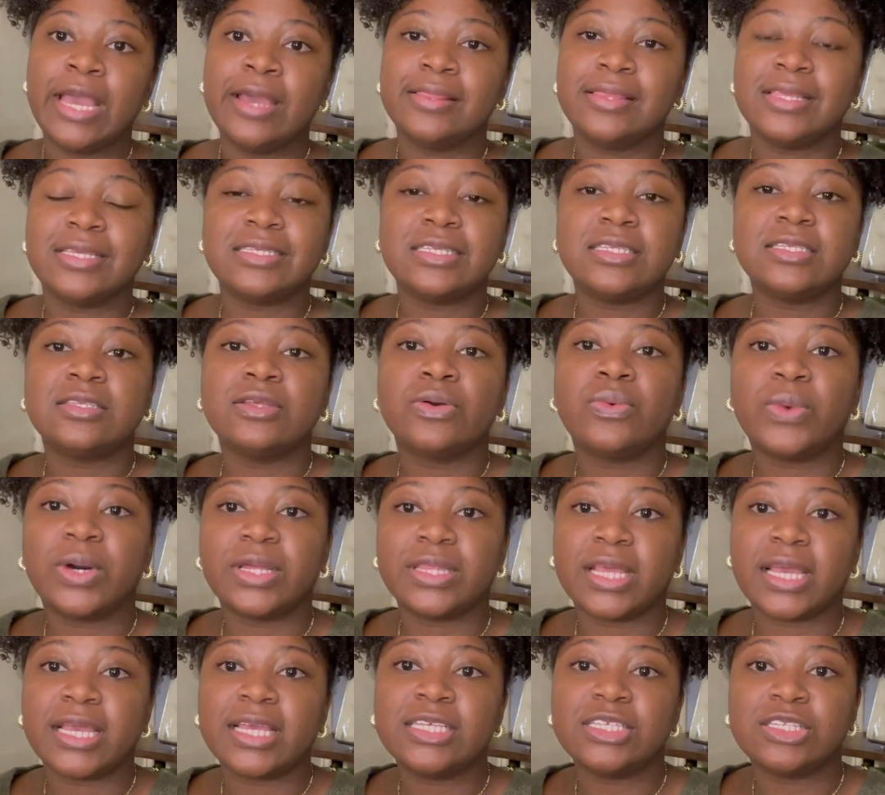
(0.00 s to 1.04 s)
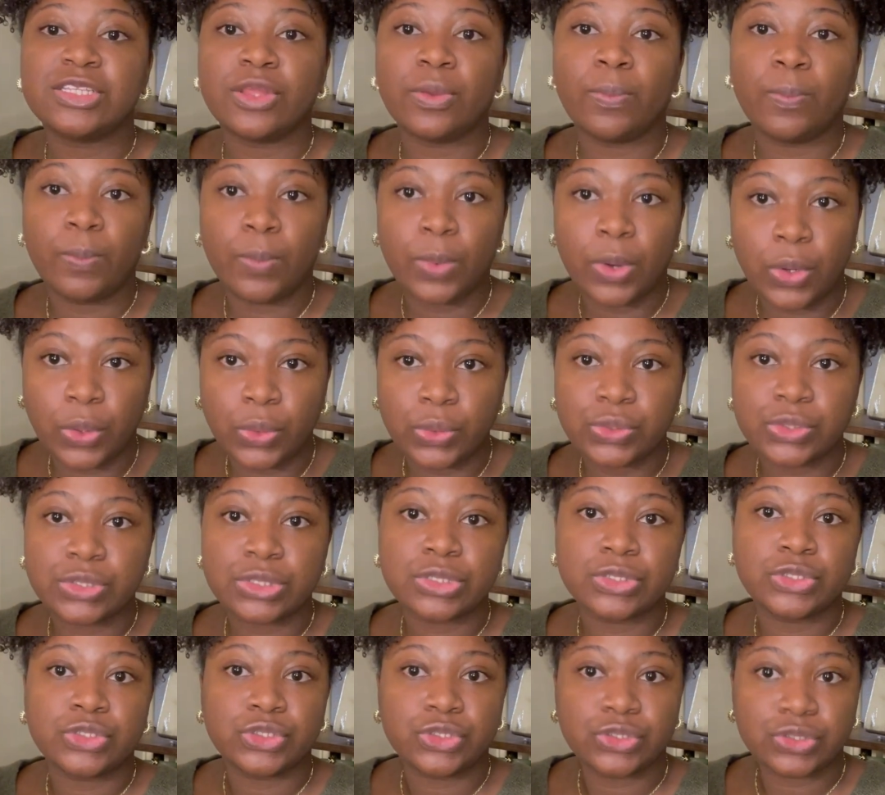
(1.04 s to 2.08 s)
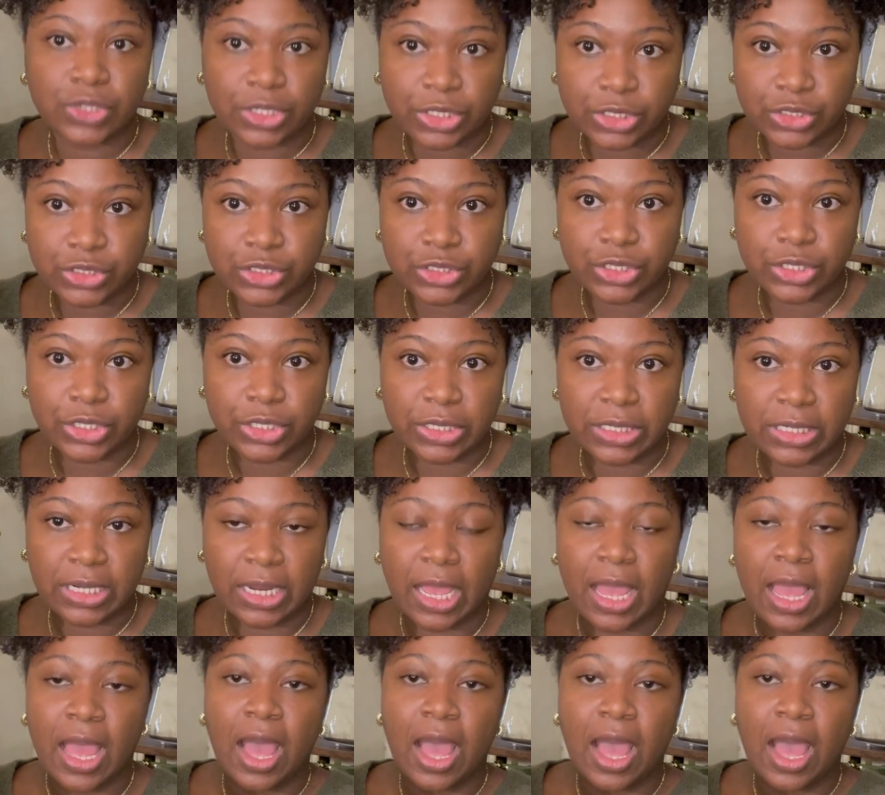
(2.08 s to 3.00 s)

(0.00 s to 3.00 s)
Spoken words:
this is the one that is the most structured.